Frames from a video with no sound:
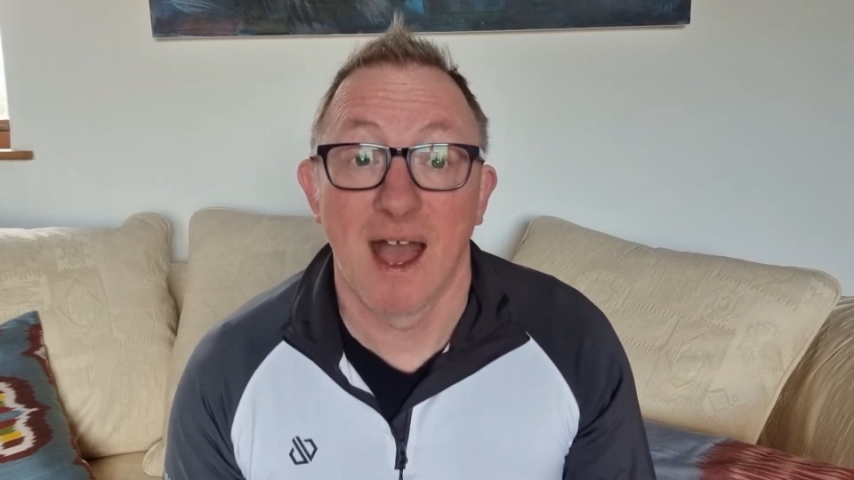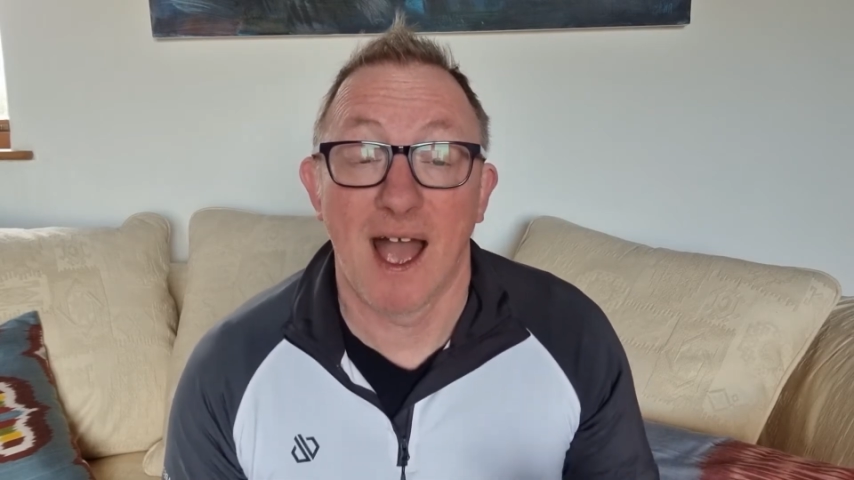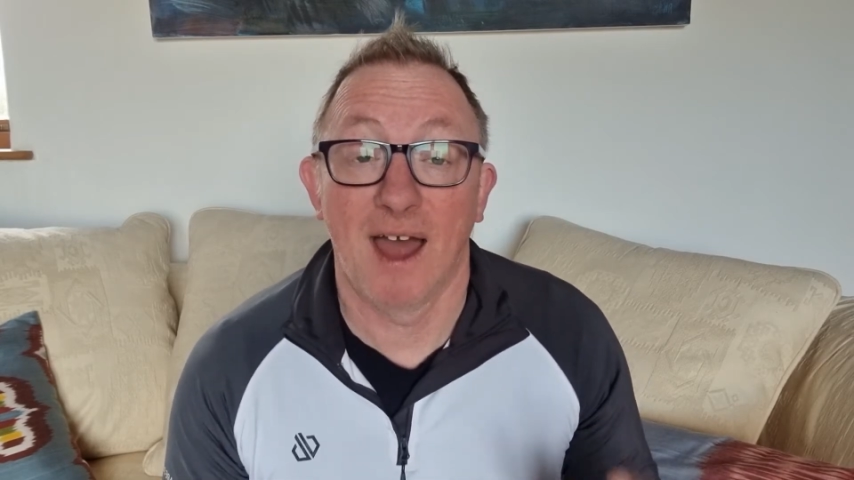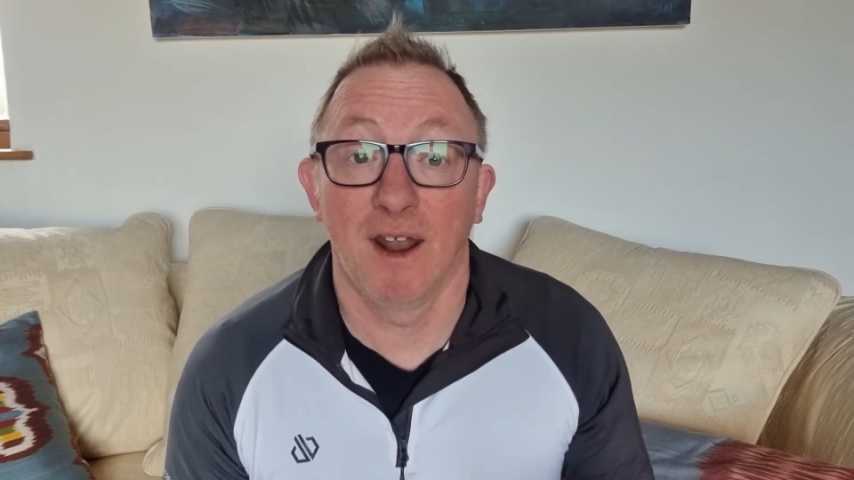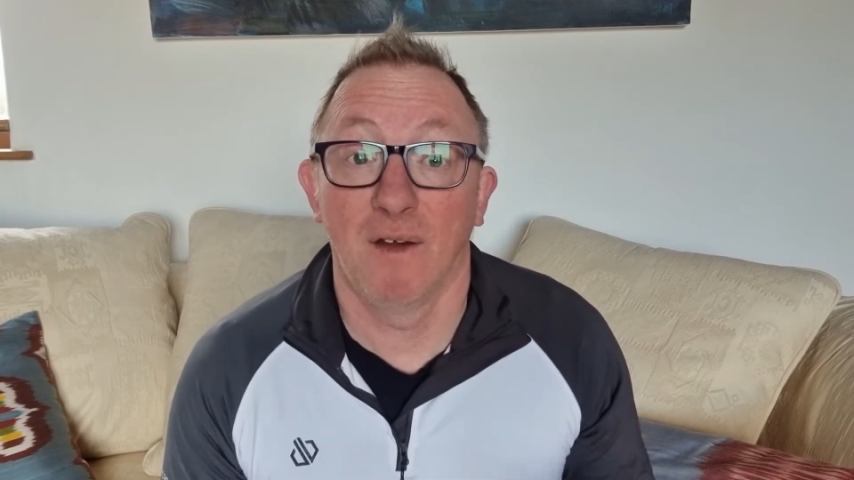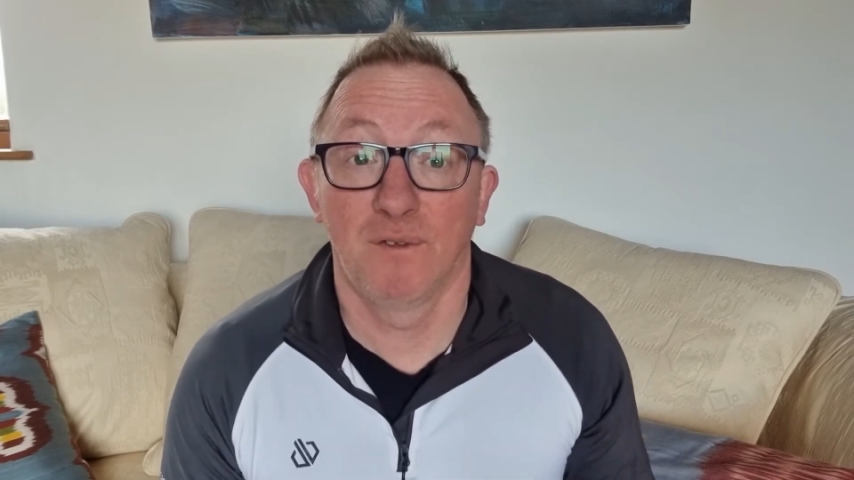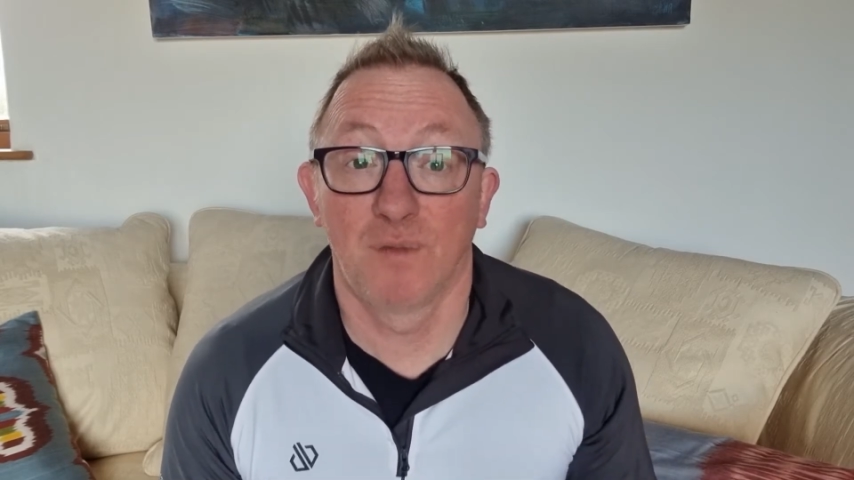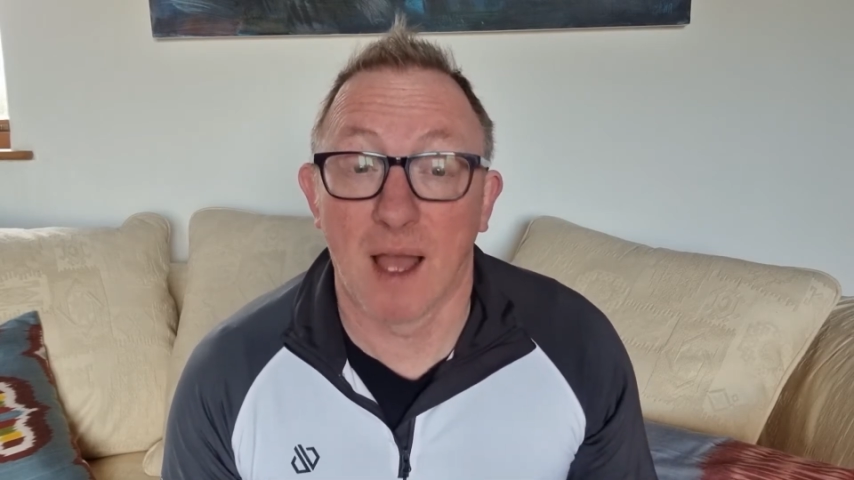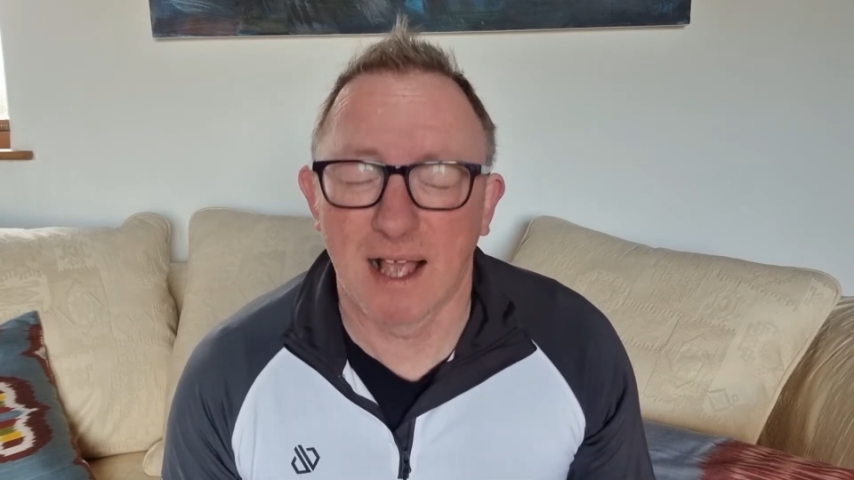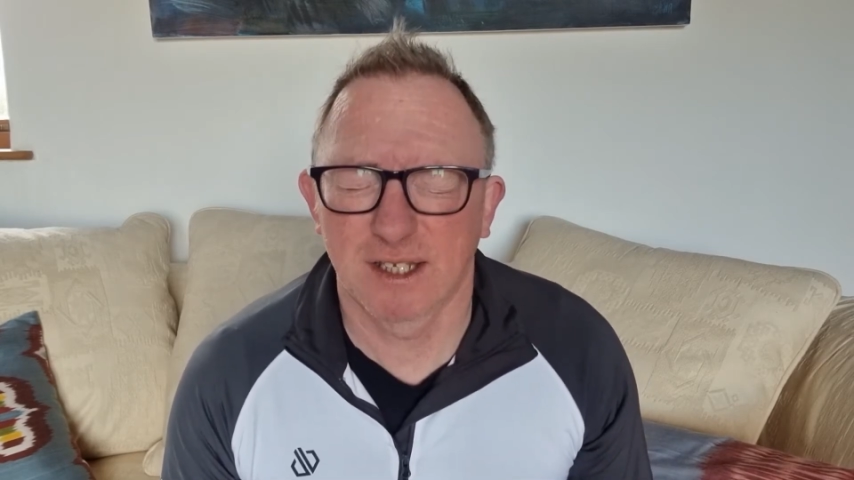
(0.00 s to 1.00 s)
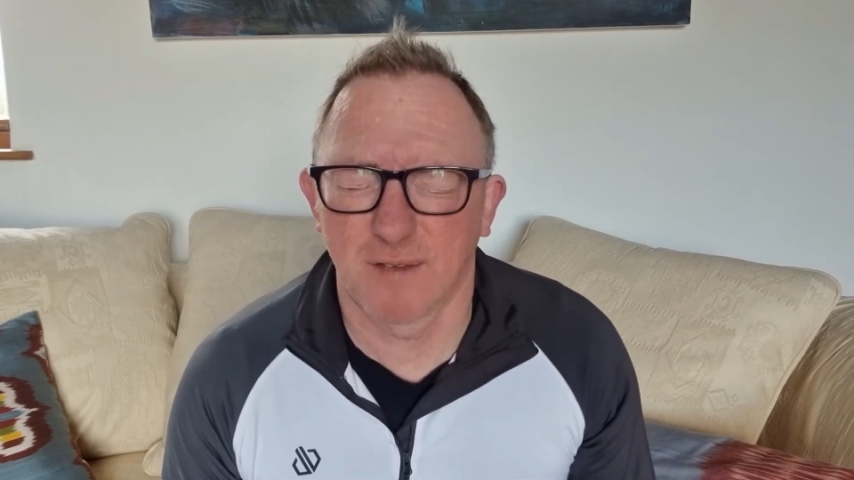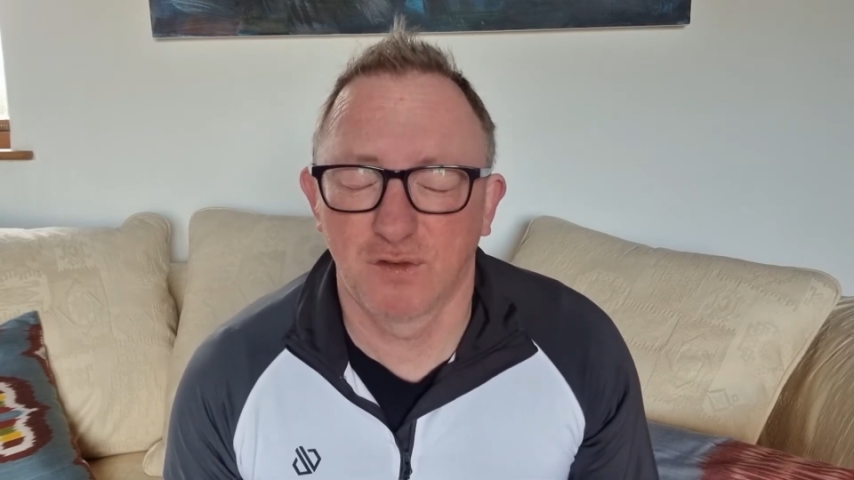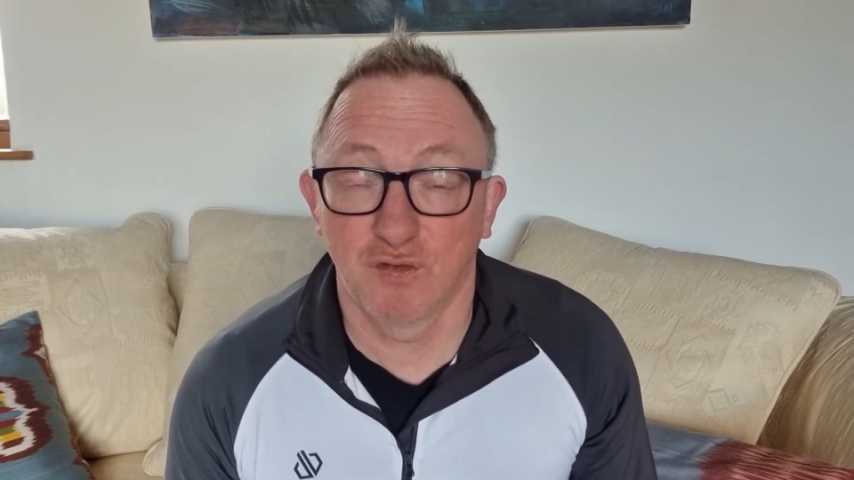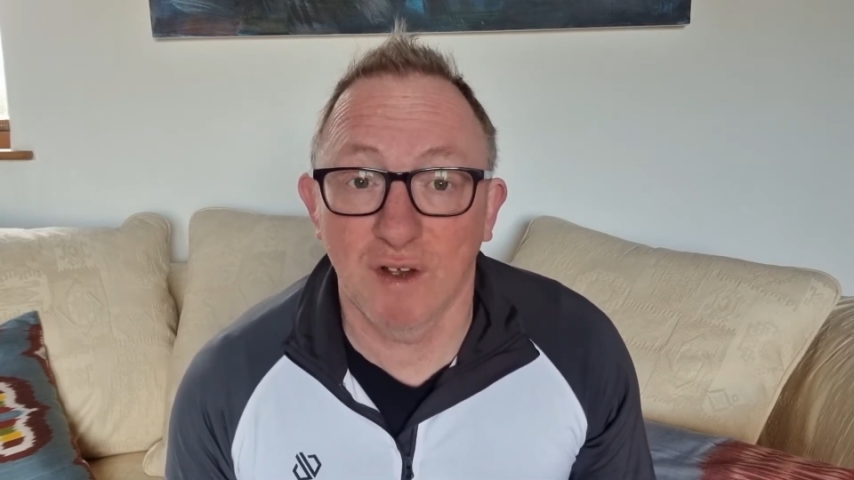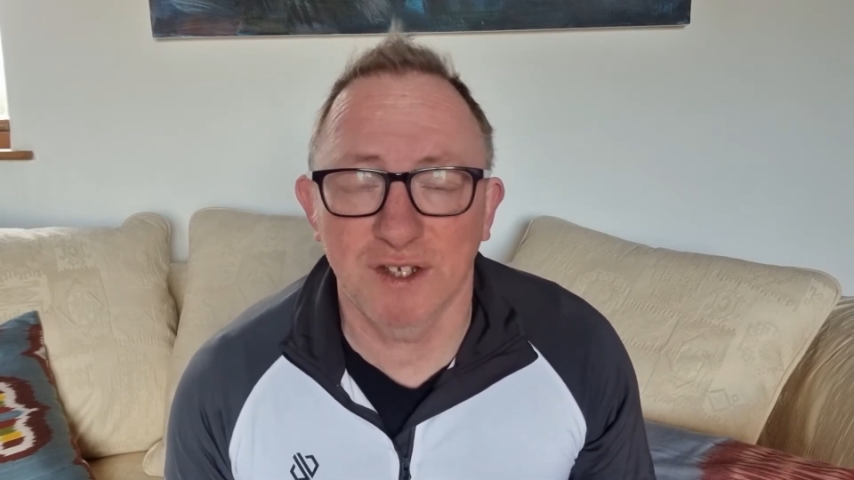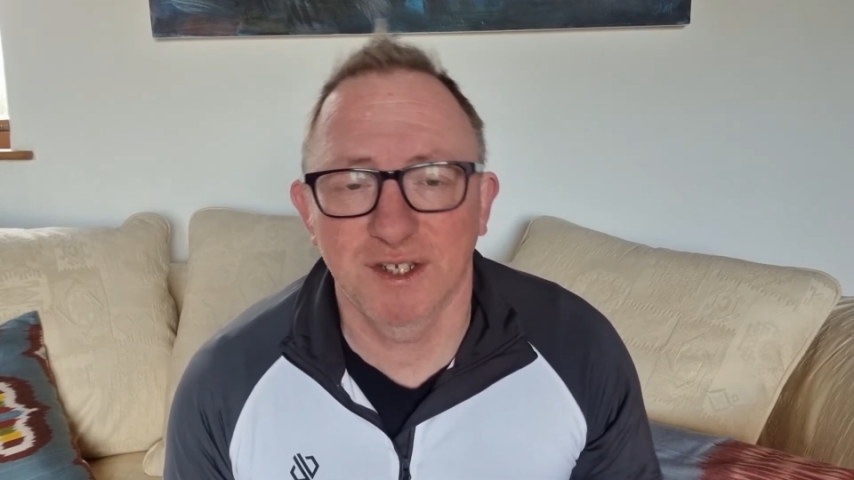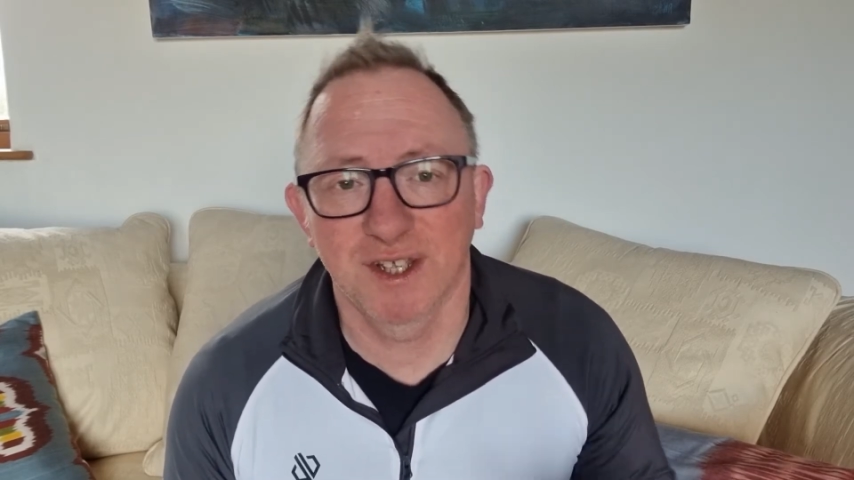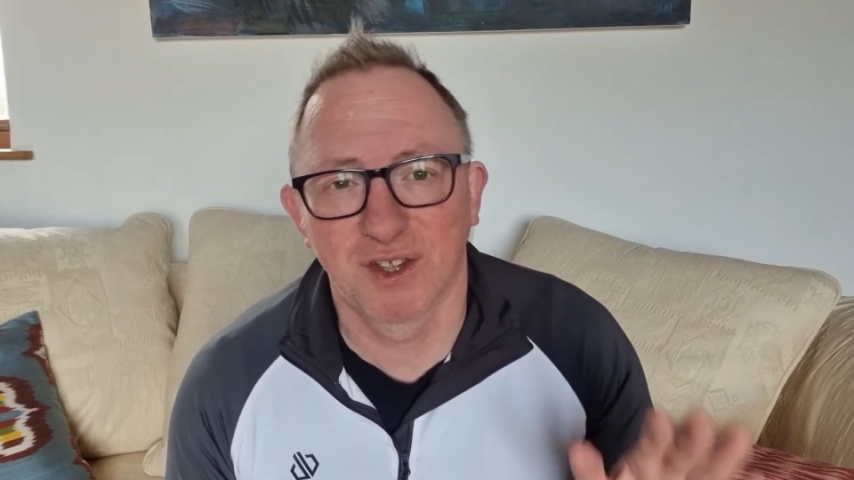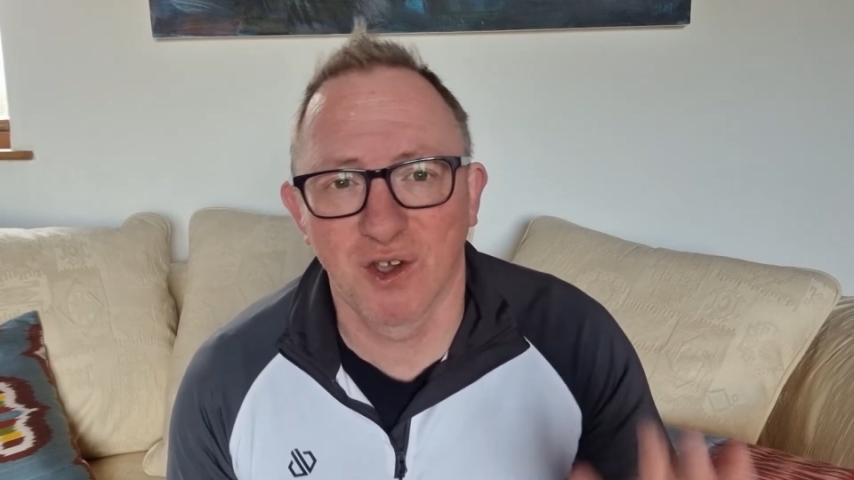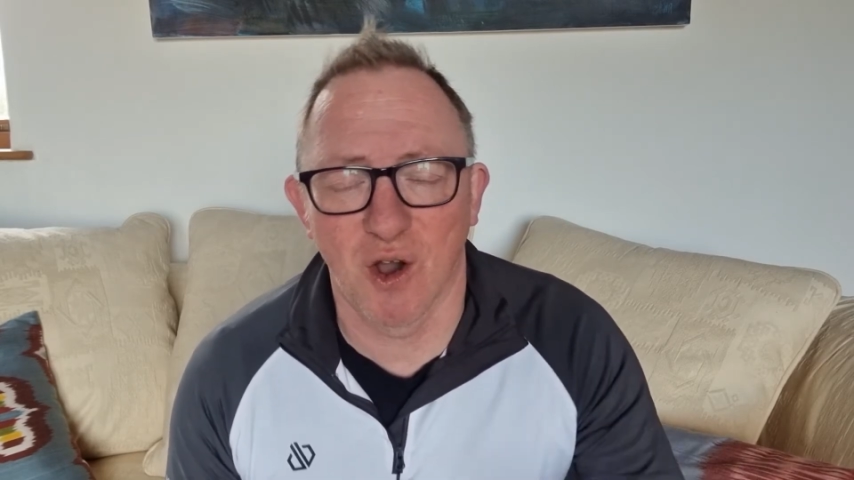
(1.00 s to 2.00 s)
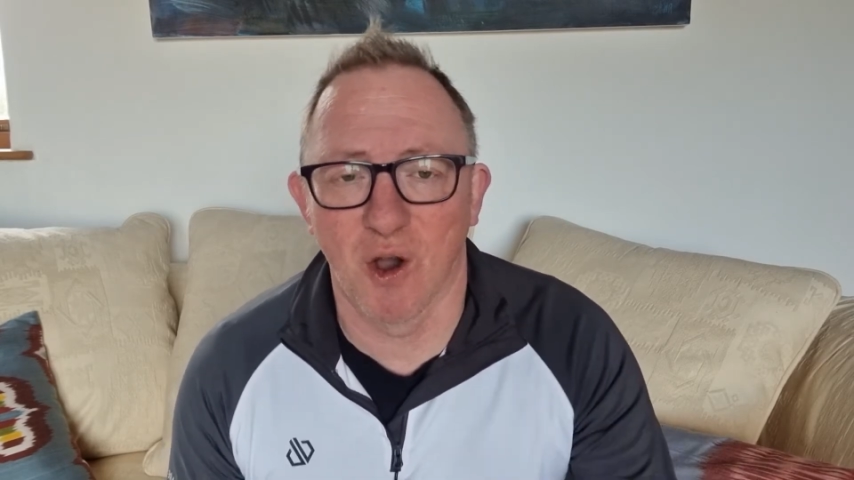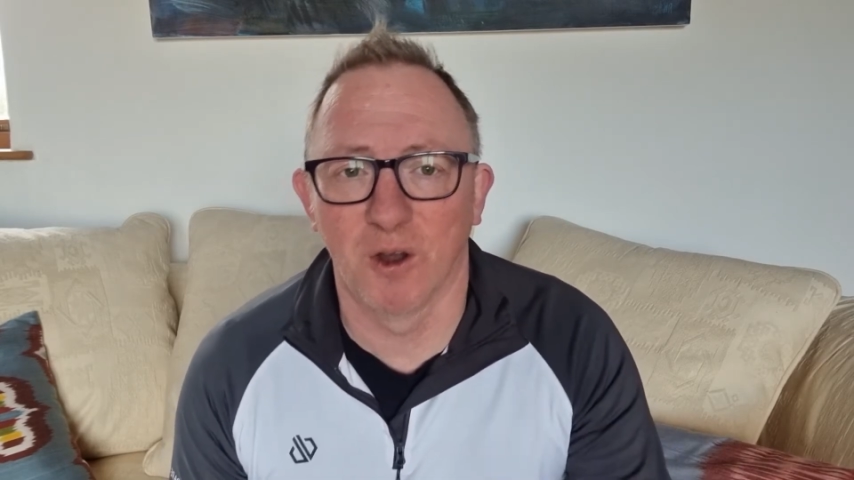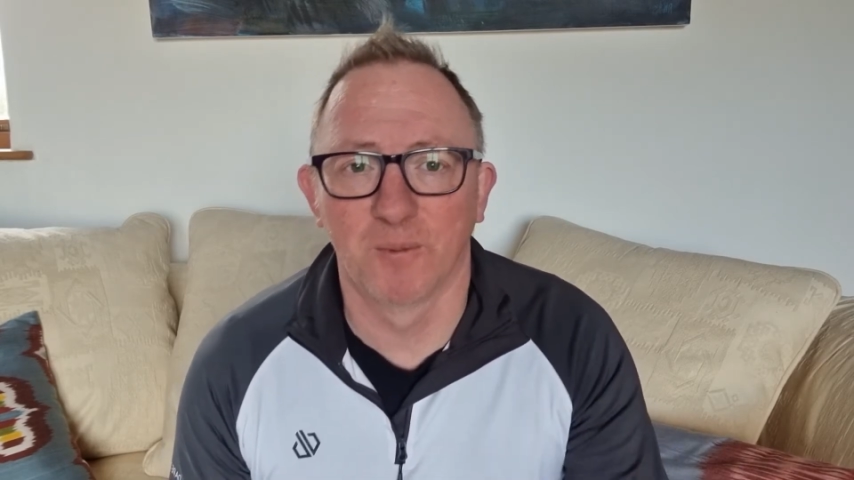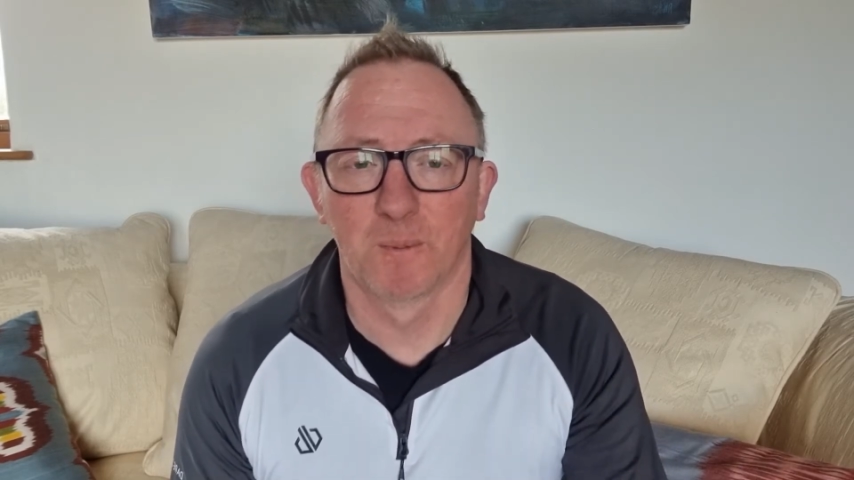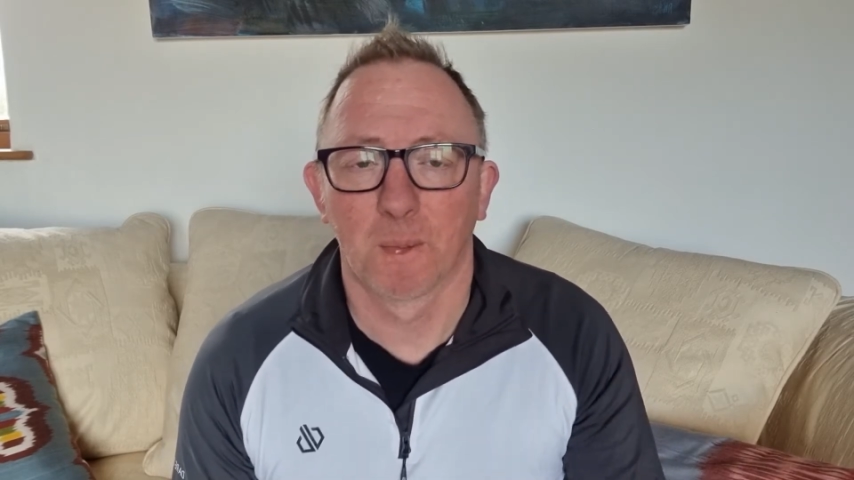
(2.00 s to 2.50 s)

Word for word: and I've as I've trusted God,